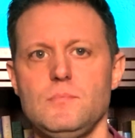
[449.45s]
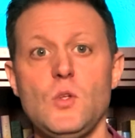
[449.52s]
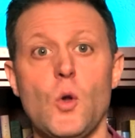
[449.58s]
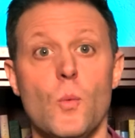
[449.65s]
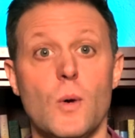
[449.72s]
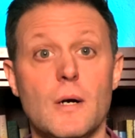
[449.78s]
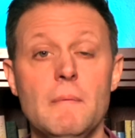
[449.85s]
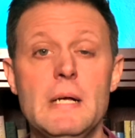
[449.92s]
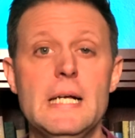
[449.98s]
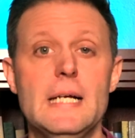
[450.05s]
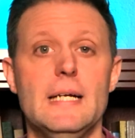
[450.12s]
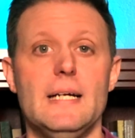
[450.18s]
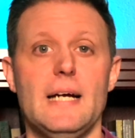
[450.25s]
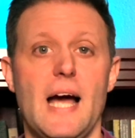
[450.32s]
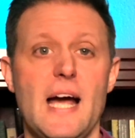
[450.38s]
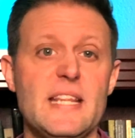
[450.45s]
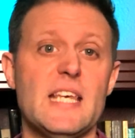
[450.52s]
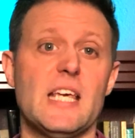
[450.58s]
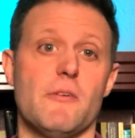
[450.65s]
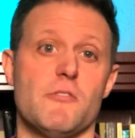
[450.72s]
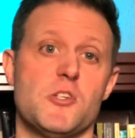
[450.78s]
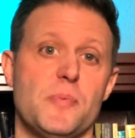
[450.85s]
Well, I
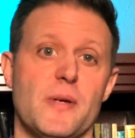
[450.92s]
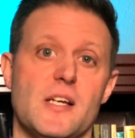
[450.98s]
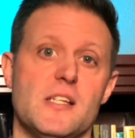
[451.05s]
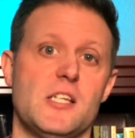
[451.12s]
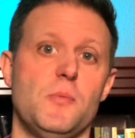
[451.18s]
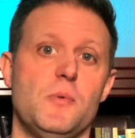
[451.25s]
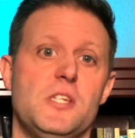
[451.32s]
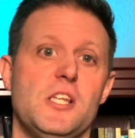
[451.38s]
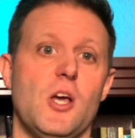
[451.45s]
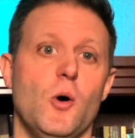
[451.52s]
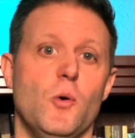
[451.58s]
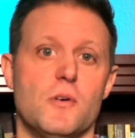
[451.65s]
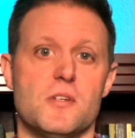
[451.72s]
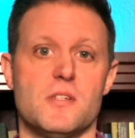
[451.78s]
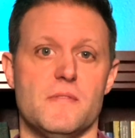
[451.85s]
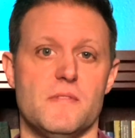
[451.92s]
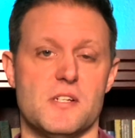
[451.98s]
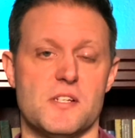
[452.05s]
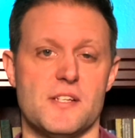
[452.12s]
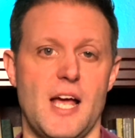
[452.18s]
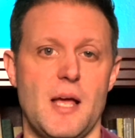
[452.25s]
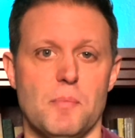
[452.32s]
think it was because he was the oldest of the
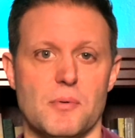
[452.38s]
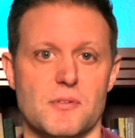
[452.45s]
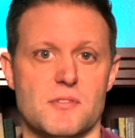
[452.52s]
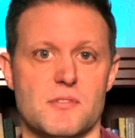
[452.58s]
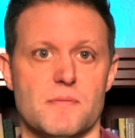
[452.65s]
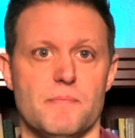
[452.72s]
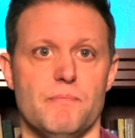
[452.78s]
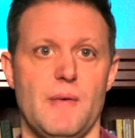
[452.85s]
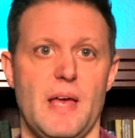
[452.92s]
disciples.